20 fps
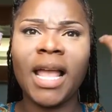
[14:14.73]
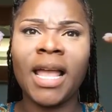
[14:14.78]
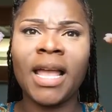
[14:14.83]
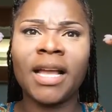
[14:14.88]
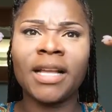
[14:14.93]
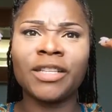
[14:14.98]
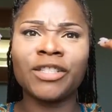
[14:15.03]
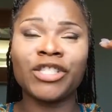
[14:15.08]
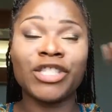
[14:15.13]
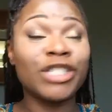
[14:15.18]

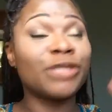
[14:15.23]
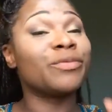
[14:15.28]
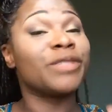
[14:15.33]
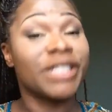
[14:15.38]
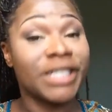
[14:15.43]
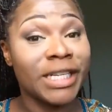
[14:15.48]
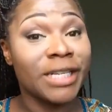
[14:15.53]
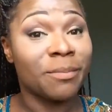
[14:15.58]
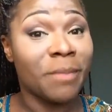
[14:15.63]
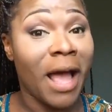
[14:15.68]
And she
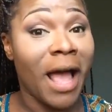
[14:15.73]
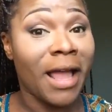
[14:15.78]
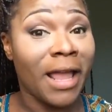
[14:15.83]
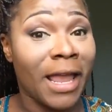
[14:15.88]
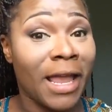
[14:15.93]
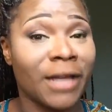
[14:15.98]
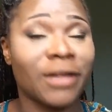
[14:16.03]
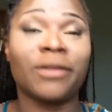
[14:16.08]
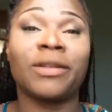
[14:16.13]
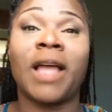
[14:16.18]
was sitting by
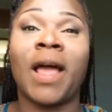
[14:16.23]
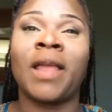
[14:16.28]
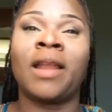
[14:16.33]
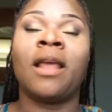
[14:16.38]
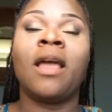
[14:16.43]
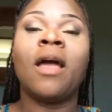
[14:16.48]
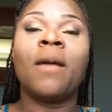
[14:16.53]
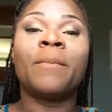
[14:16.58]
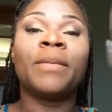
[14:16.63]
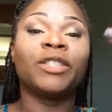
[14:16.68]

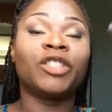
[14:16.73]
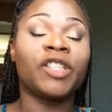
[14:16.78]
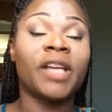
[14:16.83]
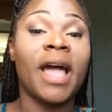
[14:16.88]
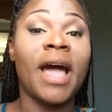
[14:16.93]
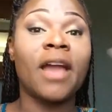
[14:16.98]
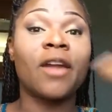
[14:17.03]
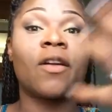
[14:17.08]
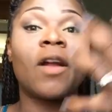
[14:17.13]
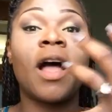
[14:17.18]
candlelight, but she
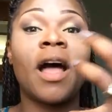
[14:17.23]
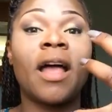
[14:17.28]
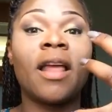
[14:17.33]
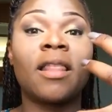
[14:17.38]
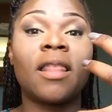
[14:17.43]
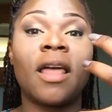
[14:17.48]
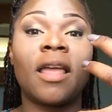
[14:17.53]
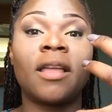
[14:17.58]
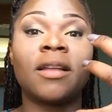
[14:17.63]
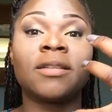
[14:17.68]
had her
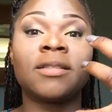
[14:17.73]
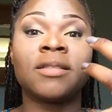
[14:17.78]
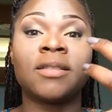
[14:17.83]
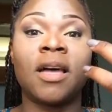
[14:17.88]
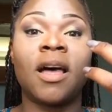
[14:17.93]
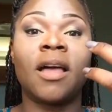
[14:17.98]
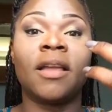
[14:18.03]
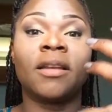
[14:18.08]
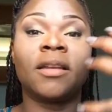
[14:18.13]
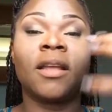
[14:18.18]
highlight
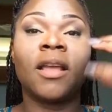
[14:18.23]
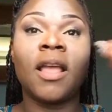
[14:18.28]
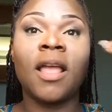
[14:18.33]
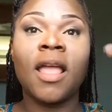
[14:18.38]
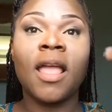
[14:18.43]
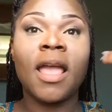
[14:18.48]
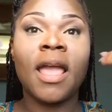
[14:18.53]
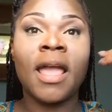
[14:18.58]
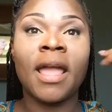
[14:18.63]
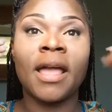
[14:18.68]
done.
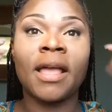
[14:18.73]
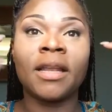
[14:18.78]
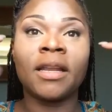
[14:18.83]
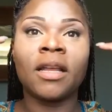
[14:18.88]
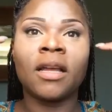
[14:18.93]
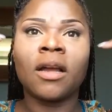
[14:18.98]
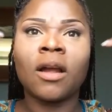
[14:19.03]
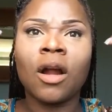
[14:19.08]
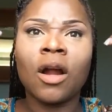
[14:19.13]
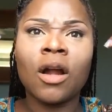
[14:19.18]

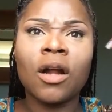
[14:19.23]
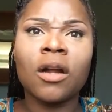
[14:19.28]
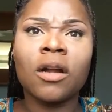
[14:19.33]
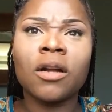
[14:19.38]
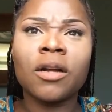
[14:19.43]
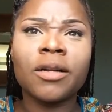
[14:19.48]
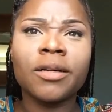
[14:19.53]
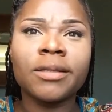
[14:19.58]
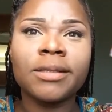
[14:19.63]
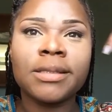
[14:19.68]
And
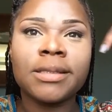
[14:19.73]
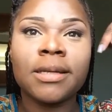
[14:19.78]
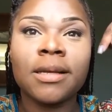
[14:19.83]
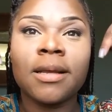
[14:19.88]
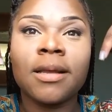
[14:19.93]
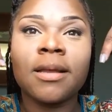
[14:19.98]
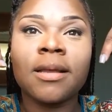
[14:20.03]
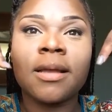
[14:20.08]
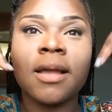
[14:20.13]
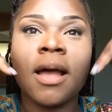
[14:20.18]
hers
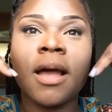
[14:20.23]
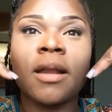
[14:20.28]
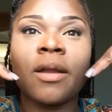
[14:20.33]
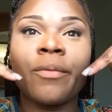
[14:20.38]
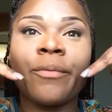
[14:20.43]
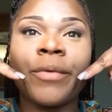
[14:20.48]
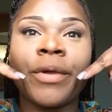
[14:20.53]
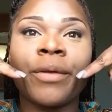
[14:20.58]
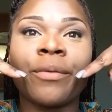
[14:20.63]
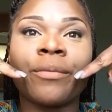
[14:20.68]
kind
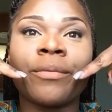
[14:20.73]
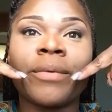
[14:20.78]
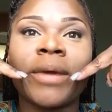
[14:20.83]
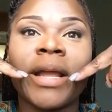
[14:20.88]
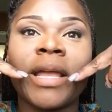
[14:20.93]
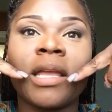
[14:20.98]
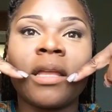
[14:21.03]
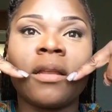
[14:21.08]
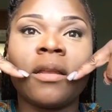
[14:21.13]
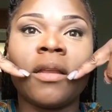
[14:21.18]
of went
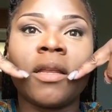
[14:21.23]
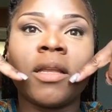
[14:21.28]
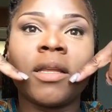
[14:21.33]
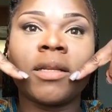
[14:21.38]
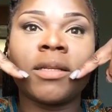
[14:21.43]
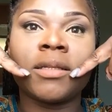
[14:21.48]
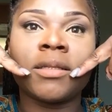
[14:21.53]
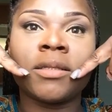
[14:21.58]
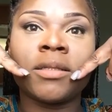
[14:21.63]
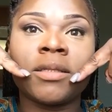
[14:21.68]
right
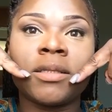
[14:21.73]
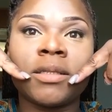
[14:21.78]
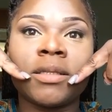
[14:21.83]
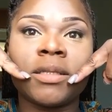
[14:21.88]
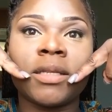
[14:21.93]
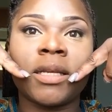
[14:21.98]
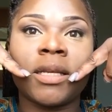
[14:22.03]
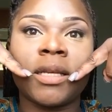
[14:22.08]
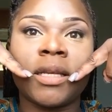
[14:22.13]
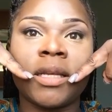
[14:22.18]

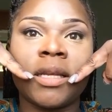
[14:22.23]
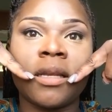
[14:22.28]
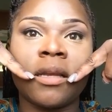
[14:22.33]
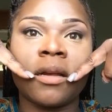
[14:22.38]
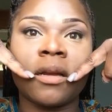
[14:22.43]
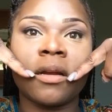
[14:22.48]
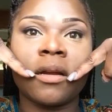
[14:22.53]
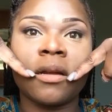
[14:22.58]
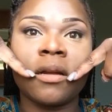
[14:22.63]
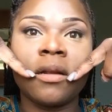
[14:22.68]
to
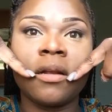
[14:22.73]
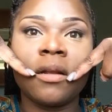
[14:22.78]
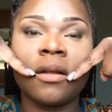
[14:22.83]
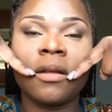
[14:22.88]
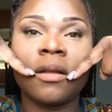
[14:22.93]
here.